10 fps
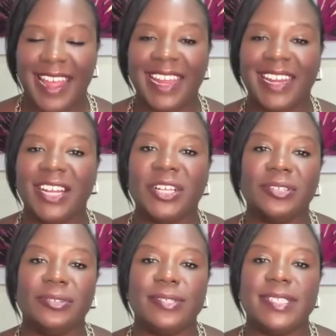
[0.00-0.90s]
It
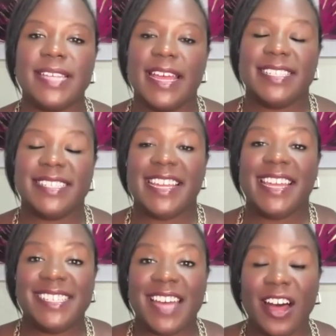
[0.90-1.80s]
includes
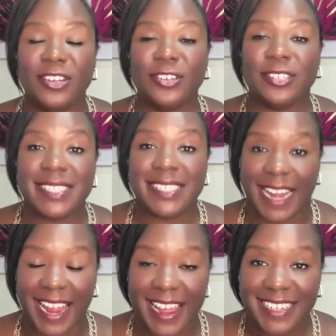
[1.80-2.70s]
seeking to
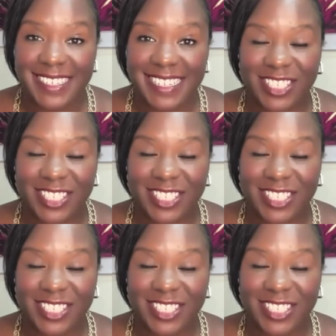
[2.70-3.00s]
understand